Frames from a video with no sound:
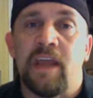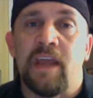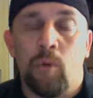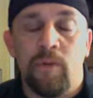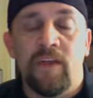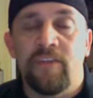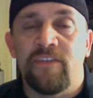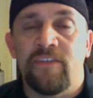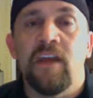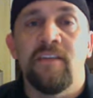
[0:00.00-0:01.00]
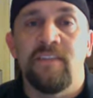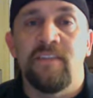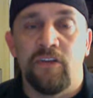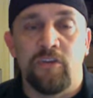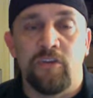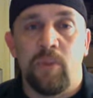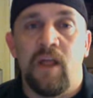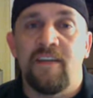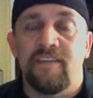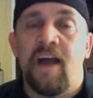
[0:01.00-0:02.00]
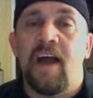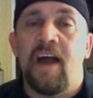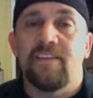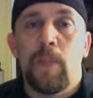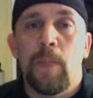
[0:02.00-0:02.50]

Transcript: or they'll say until supplies last.